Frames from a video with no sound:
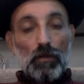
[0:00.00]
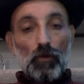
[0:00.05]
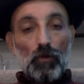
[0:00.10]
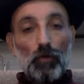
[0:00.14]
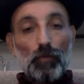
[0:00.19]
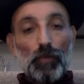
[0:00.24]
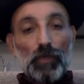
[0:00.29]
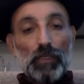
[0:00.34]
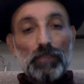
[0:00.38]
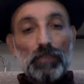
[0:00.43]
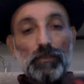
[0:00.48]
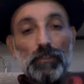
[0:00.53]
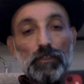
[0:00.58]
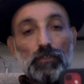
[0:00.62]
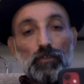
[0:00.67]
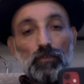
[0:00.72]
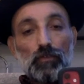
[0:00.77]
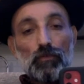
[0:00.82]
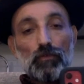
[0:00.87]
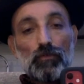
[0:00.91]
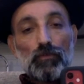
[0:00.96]
Oh, by the way,
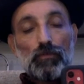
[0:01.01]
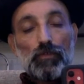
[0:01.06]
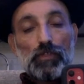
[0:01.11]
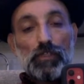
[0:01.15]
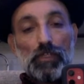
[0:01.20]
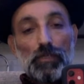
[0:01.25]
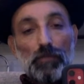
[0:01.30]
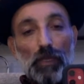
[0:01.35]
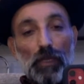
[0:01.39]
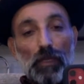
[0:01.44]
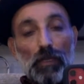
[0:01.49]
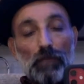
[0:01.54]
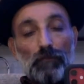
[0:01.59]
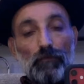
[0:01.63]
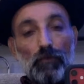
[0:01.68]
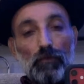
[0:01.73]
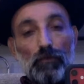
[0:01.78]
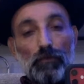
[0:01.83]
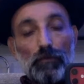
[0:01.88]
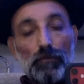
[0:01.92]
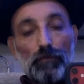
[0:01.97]
so you see my
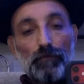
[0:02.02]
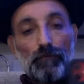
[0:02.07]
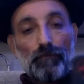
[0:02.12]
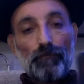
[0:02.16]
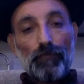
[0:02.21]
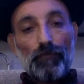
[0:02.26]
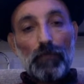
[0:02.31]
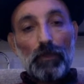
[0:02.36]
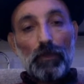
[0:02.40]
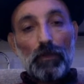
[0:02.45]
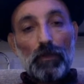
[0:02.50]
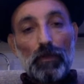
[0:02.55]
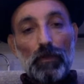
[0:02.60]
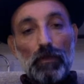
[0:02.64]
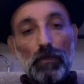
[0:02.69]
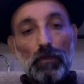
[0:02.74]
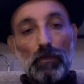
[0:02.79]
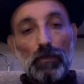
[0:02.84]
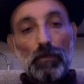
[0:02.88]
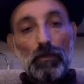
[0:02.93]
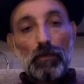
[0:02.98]
iPhone,
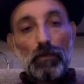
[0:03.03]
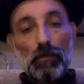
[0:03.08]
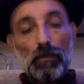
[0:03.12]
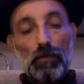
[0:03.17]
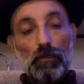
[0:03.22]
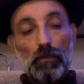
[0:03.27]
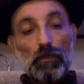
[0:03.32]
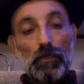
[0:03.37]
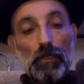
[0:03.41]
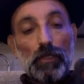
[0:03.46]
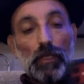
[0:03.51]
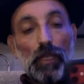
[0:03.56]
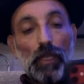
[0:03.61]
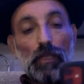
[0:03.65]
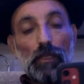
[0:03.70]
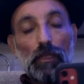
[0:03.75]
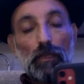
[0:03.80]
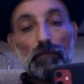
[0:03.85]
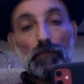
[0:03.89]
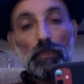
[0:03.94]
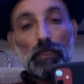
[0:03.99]
and I
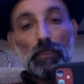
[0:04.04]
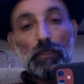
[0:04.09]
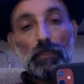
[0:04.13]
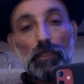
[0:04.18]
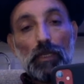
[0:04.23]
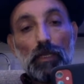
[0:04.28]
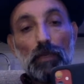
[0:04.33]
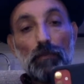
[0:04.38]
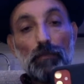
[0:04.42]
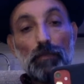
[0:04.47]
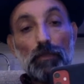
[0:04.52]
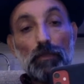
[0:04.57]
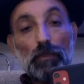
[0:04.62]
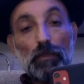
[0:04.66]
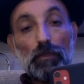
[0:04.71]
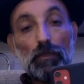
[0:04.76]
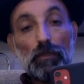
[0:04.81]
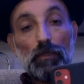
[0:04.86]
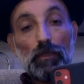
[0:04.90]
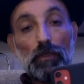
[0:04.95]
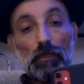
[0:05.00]
have that
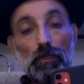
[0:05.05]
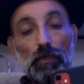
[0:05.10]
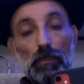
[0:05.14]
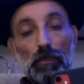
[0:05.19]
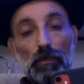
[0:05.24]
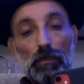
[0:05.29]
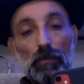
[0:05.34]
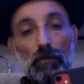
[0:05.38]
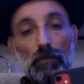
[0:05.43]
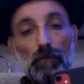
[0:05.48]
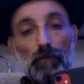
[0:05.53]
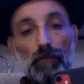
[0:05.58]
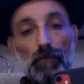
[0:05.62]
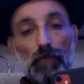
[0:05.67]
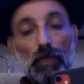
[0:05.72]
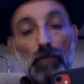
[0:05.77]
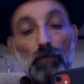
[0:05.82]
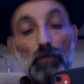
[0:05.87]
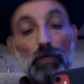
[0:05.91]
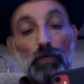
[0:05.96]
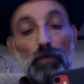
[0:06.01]
Apple
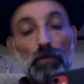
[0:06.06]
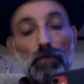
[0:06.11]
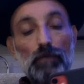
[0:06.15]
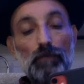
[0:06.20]
cover.